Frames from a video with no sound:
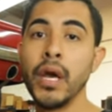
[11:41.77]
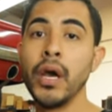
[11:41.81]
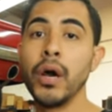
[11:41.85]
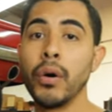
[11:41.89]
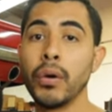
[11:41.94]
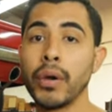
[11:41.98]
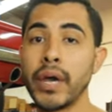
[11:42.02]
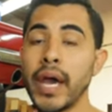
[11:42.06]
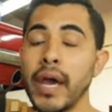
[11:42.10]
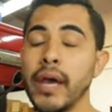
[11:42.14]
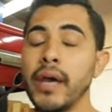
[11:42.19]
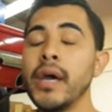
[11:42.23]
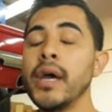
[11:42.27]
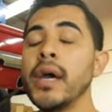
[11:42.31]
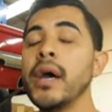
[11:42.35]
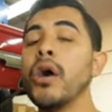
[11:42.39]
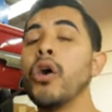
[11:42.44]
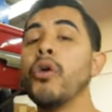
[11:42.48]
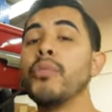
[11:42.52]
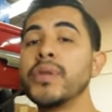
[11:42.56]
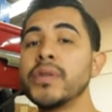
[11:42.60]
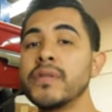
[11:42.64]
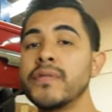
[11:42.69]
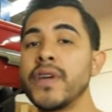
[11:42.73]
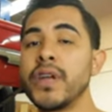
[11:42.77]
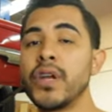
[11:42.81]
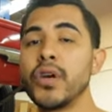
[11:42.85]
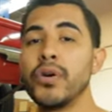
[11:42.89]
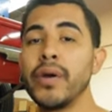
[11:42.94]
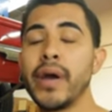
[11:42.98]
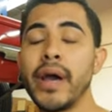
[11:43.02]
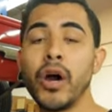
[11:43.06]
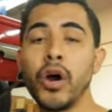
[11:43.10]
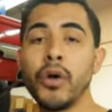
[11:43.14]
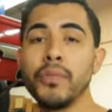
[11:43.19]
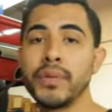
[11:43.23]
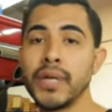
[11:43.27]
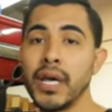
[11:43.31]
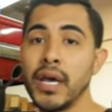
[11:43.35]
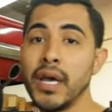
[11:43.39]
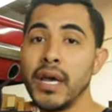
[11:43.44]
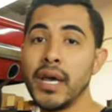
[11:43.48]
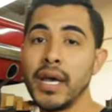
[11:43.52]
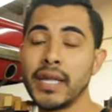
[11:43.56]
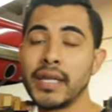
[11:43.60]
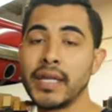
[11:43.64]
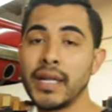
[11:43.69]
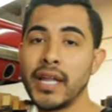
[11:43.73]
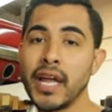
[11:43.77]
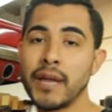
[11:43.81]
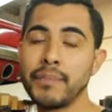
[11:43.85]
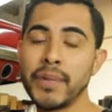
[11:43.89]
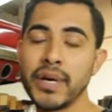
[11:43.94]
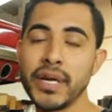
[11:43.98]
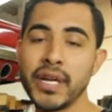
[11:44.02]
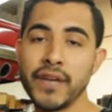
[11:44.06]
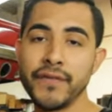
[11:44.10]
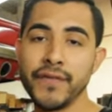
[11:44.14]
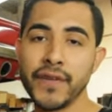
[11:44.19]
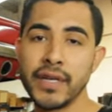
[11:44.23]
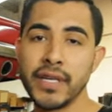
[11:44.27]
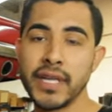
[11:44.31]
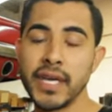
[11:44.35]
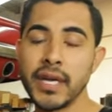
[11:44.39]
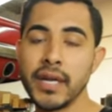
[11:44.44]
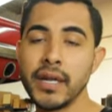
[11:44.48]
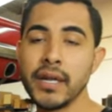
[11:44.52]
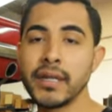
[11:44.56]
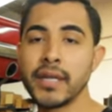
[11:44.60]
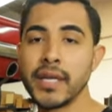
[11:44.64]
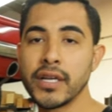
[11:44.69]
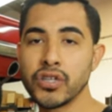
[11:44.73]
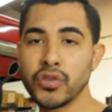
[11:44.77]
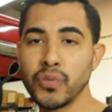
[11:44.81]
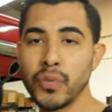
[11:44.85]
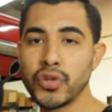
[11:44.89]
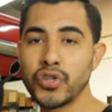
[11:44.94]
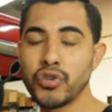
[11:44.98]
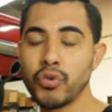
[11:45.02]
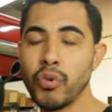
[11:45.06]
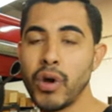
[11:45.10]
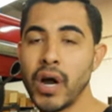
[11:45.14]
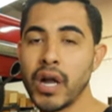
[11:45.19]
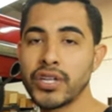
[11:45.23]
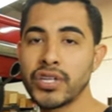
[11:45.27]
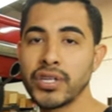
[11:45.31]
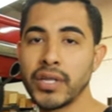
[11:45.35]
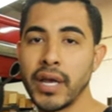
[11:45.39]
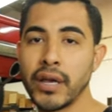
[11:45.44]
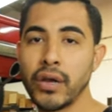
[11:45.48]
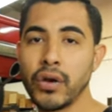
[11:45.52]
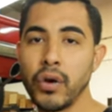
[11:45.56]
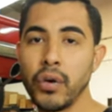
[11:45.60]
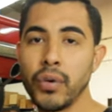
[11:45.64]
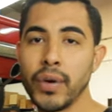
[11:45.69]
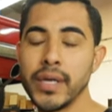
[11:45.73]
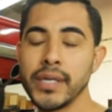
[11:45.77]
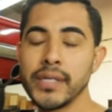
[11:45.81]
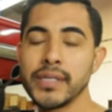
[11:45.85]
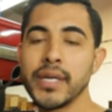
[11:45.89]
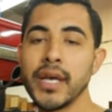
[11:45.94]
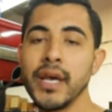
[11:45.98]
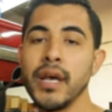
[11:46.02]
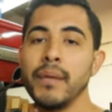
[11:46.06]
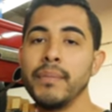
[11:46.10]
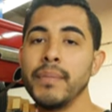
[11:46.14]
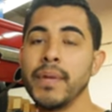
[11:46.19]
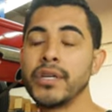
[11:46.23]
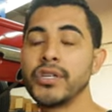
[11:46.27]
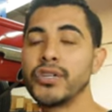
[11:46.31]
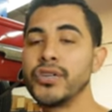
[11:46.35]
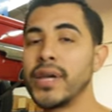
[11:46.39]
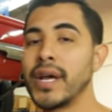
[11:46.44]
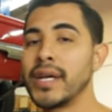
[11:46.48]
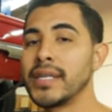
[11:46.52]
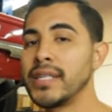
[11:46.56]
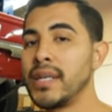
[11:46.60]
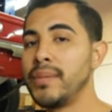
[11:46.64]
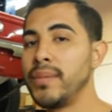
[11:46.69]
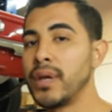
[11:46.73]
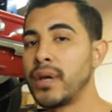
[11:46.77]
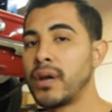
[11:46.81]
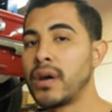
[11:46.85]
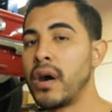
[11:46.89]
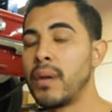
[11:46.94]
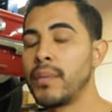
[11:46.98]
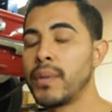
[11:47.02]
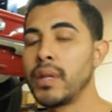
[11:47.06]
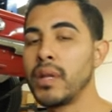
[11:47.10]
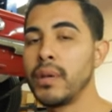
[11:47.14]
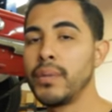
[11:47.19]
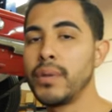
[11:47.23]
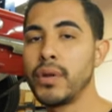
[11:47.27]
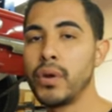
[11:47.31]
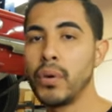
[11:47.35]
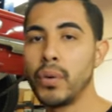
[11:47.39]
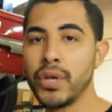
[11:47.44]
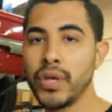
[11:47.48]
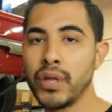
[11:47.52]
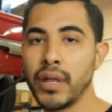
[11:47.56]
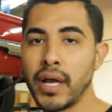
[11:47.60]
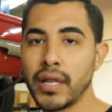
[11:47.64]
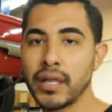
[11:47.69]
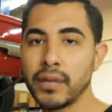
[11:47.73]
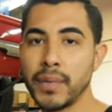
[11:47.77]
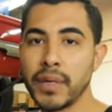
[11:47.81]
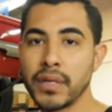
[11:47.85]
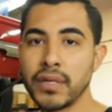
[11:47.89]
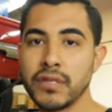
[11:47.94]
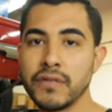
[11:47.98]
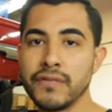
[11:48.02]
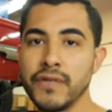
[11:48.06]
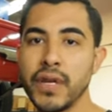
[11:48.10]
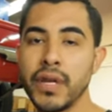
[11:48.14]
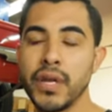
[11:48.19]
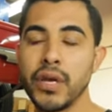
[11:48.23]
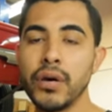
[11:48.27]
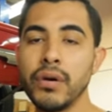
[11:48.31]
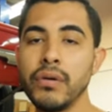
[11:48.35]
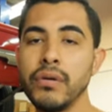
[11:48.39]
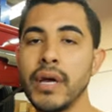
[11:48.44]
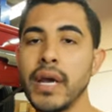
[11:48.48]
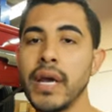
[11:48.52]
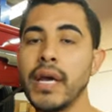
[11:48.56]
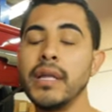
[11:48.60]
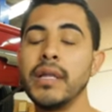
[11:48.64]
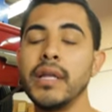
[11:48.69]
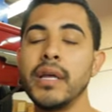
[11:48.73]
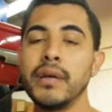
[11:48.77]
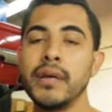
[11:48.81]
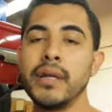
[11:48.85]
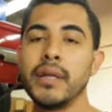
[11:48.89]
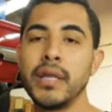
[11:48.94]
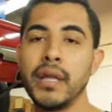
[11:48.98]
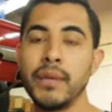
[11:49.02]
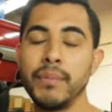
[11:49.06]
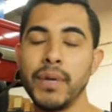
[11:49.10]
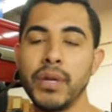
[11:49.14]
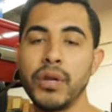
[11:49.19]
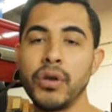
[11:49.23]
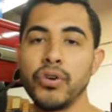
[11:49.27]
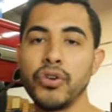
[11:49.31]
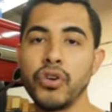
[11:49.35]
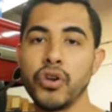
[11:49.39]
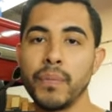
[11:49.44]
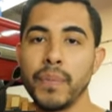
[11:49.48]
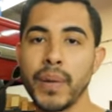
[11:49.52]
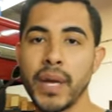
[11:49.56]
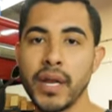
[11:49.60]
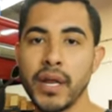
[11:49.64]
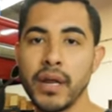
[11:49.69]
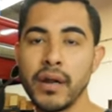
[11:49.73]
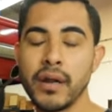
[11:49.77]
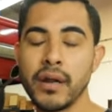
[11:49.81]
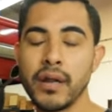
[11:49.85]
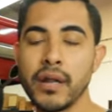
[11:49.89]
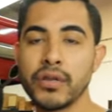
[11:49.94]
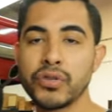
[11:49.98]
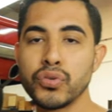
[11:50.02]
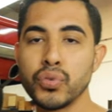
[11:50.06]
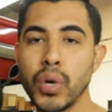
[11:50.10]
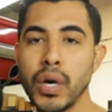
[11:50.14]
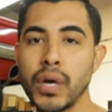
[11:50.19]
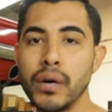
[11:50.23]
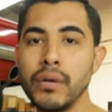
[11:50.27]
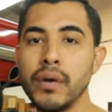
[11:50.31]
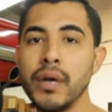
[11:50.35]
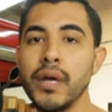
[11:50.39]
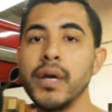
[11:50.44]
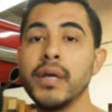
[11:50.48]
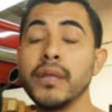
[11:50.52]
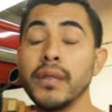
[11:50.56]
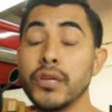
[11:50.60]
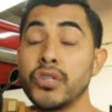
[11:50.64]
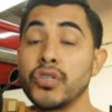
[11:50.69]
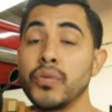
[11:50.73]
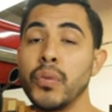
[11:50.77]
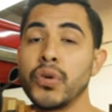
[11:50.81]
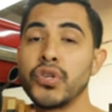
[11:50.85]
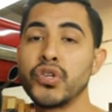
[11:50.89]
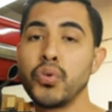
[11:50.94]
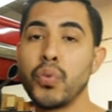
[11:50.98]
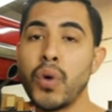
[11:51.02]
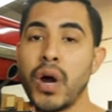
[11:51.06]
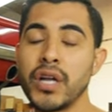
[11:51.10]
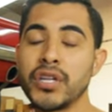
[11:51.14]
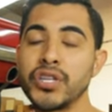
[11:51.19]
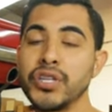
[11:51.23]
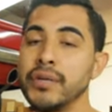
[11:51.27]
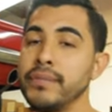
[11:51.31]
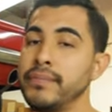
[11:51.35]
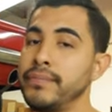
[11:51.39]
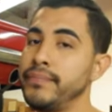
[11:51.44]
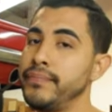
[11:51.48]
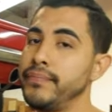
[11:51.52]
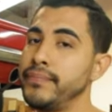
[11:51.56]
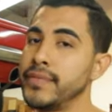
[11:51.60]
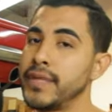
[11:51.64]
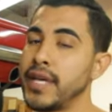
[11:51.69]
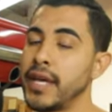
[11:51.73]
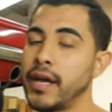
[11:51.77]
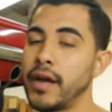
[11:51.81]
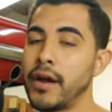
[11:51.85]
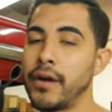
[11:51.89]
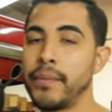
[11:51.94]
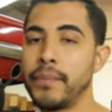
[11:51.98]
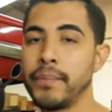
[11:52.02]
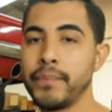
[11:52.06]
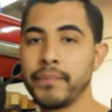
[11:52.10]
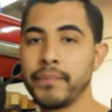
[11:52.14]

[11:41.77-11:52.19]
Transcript: Okay, hope this video helped. Hit the like button if it did. Thanks so much for watching. Like always, make sure you guys leave me a comment. Let me know what you liked about this video, and let me know your opinion on it as well. Thanks so much for watching. Take care.